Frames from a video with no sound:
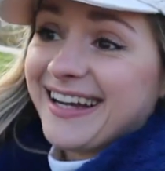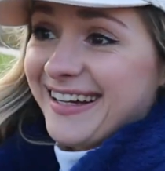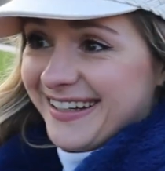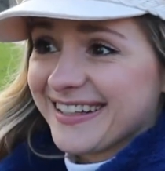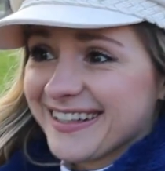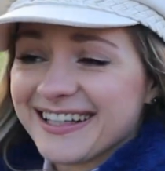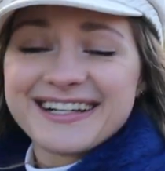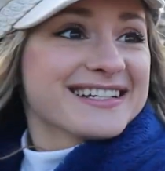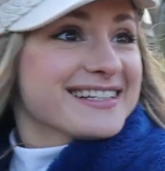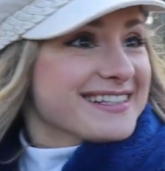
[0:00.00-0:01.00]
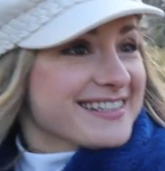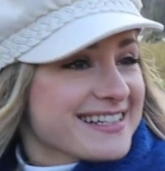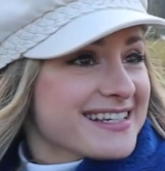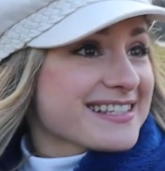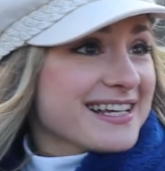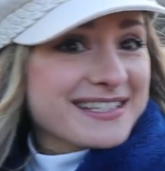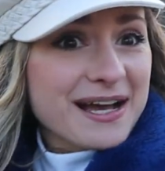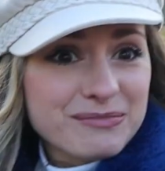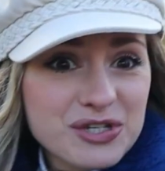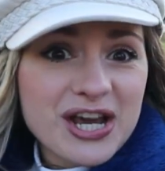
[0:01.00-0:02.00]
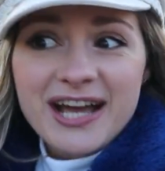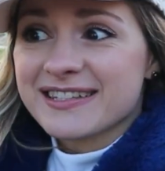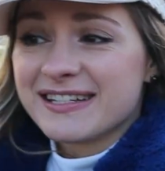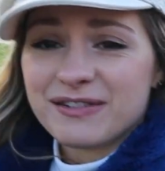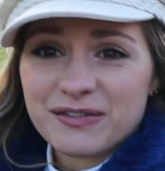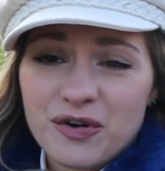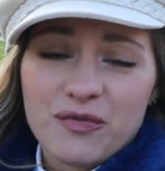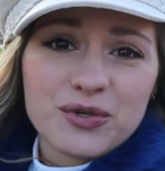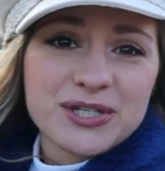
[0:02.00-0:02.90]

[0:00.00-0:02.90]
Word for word: yeah. plane tickets and everything. some chats even from